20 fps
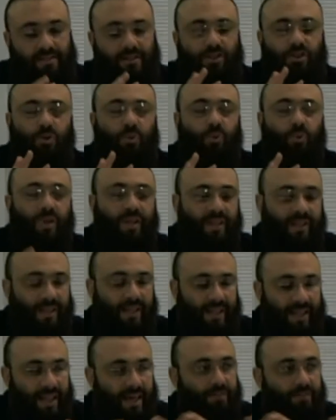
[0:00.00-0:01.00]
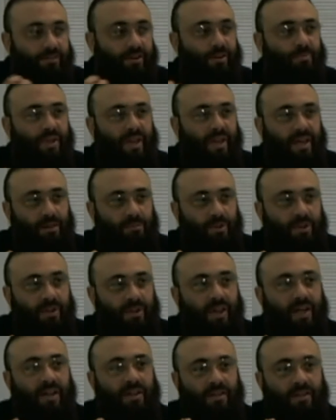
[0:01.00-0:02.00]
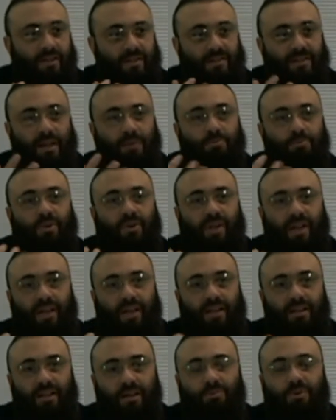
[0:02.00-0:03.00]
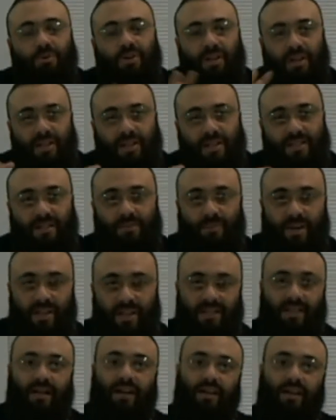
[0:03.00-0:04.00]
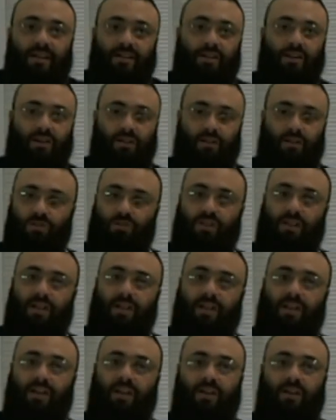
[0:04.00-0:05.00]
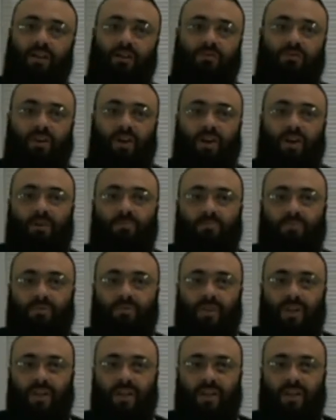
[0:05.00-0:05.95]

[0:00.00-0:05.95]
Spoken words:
You will never be able to separate liberalism as an ideology from